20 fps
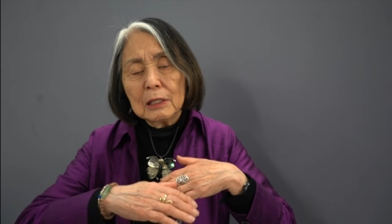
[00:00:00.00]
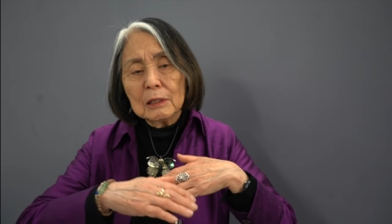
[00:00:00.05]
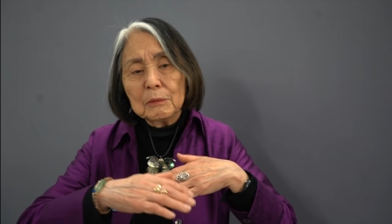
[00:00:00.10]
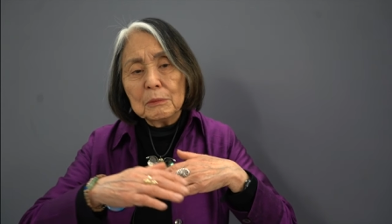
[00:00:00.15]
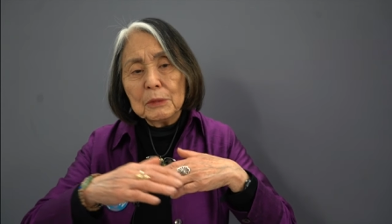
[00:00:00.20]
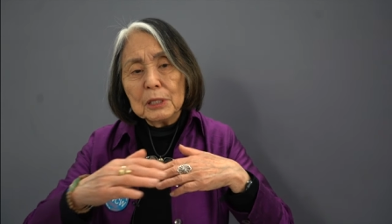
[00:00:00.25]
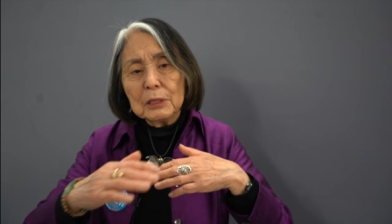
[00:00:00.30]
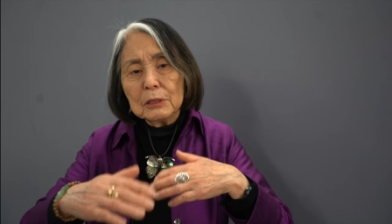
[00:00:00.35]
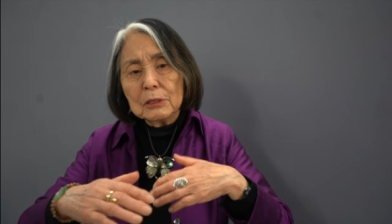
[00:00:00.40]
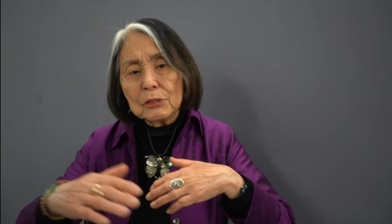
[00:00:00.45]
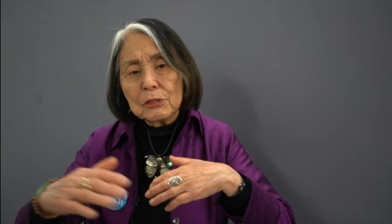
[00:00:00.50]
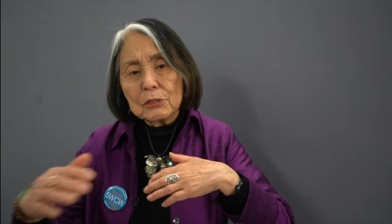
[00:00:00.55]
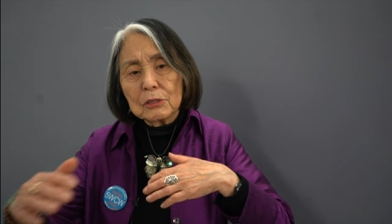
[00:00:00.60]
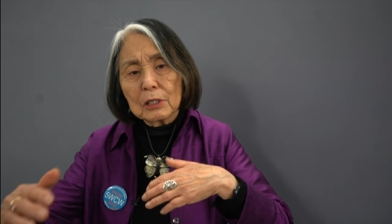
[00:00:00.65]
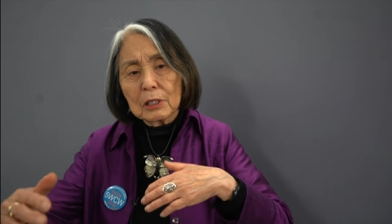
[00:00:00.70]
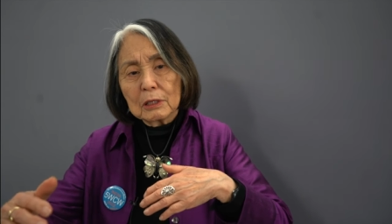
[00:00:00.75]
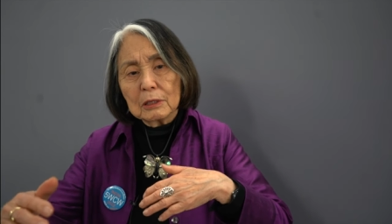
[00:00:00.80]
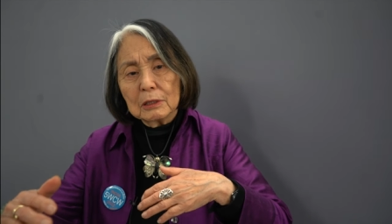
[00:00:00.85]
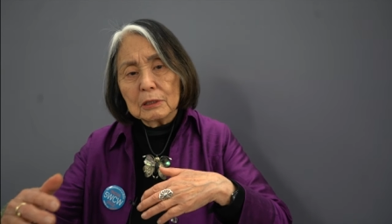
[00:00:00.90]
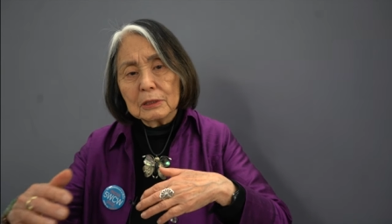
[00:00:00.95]
the millionth
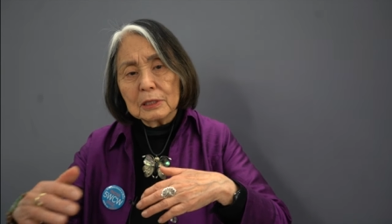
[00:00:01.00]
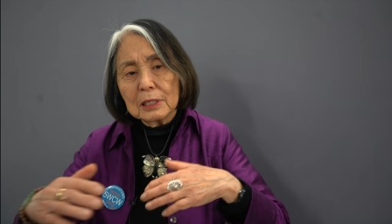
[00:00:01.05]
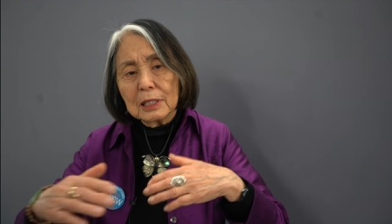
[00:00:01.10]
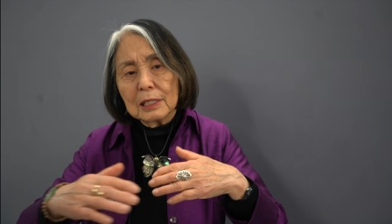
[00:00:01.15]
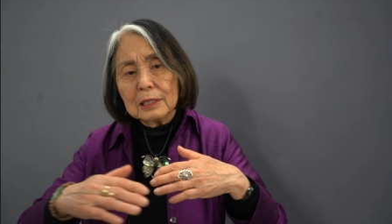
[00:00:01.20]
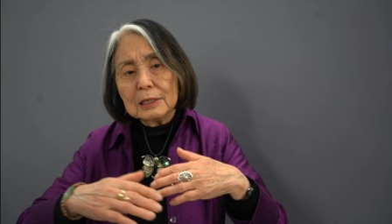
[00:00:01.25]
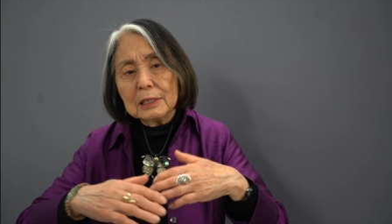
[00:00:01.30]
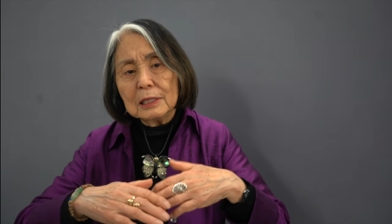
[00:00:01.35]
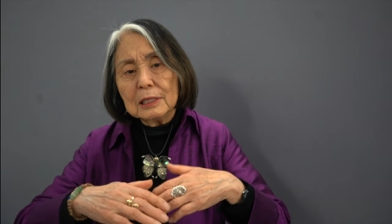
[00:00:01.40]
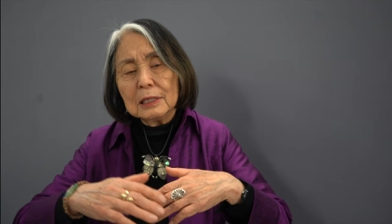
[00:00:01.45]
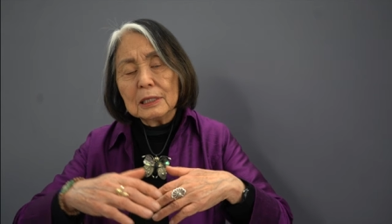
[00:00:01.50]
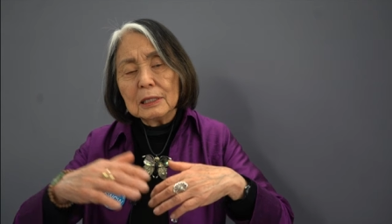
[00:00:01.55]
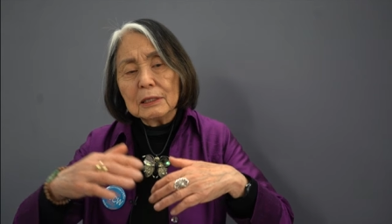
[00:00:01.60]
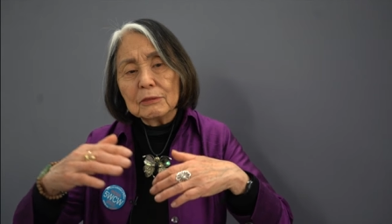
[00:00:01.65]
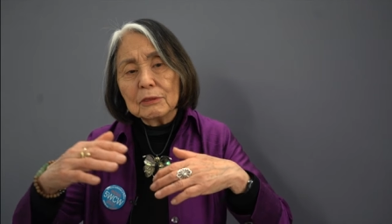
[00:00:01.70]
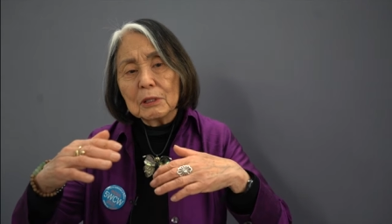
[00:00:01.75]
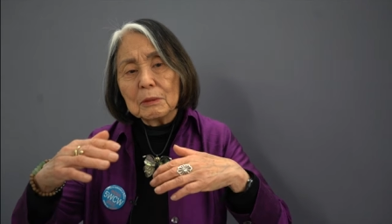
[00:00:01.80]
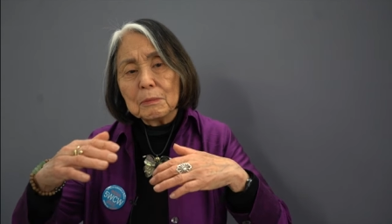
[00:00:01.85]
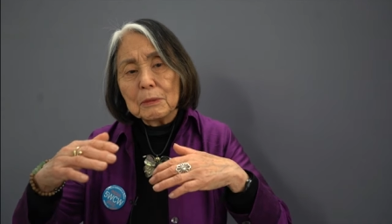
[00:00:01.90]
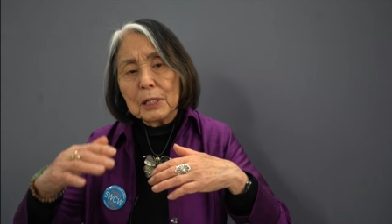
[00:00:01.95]
circle, the idea
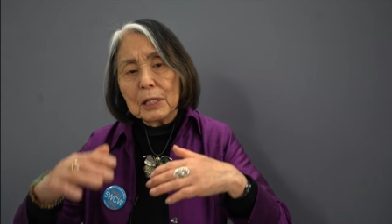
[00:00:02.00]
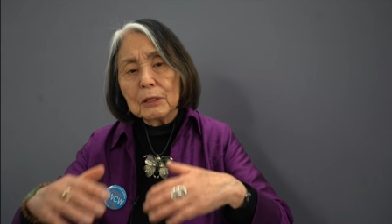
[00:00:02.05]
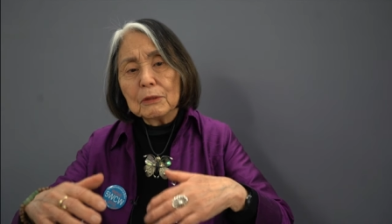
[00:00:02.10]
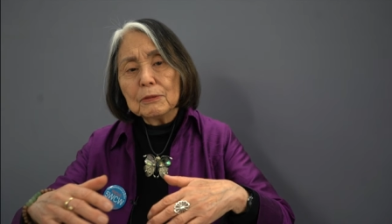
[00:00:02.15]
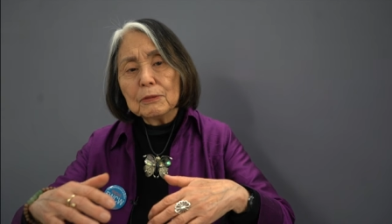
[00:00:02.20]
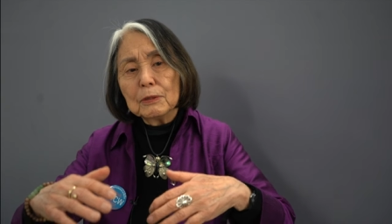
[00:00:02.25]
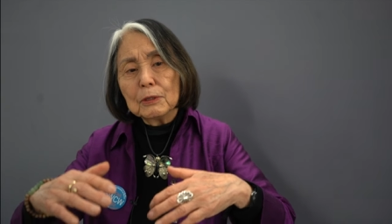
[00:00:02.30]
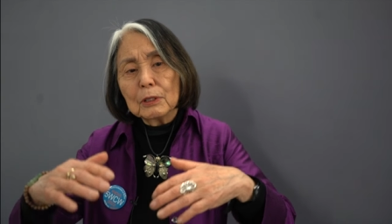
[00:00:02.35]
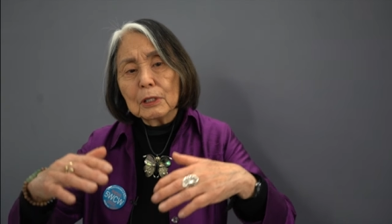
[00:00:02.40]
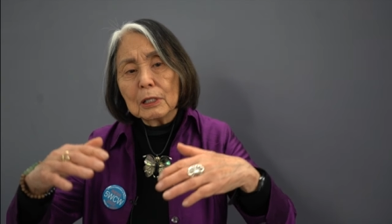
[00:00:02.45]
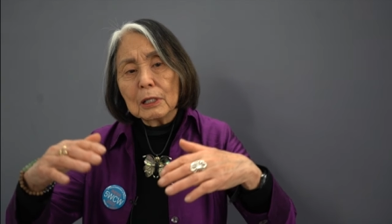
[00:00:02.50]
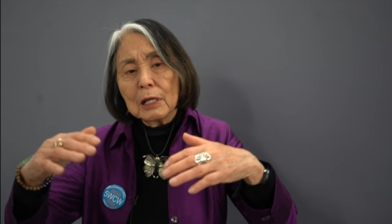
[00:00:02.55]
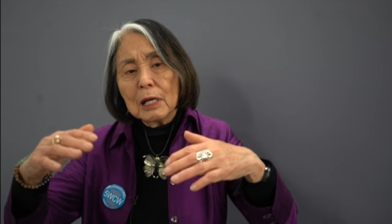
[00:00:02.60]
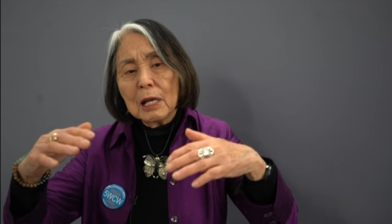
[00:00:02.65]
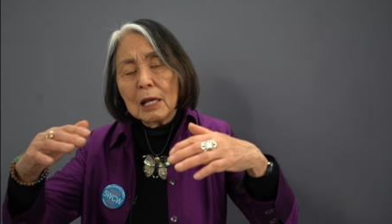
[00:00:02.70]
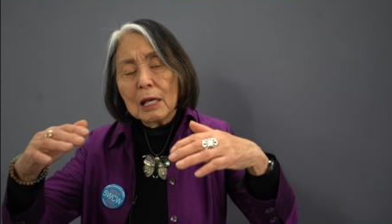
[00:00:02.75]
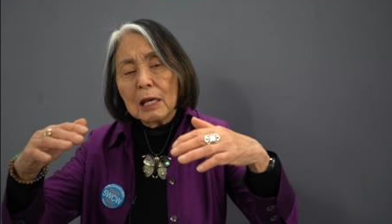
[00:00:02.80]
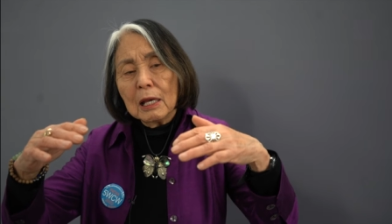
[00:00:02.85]
of the metaphor